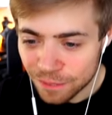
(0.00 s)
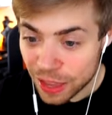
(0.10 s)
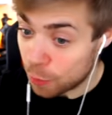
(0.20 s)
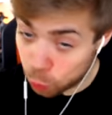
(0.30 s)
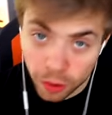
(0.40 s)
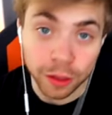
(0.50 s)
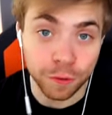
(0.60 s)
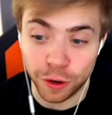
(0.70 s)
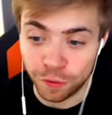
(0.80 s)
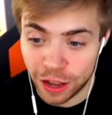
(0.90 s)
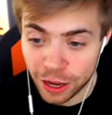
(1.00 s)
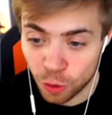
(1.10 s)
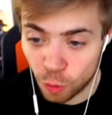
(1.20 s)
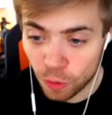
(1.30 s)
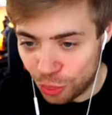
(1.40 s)
It was a flood
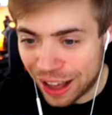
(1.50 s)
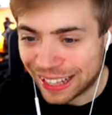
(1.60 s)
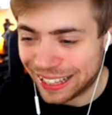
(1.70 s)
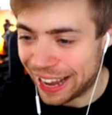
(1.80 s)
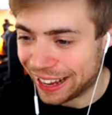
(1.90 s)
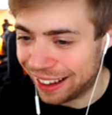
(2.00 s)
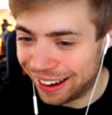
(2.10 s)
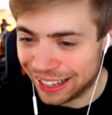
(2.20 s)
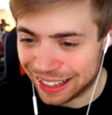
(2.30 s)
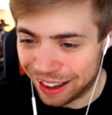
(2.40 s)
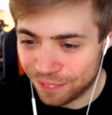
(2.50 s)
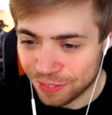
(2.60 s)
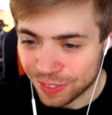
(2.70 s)
vehicle. That's sick. I like that.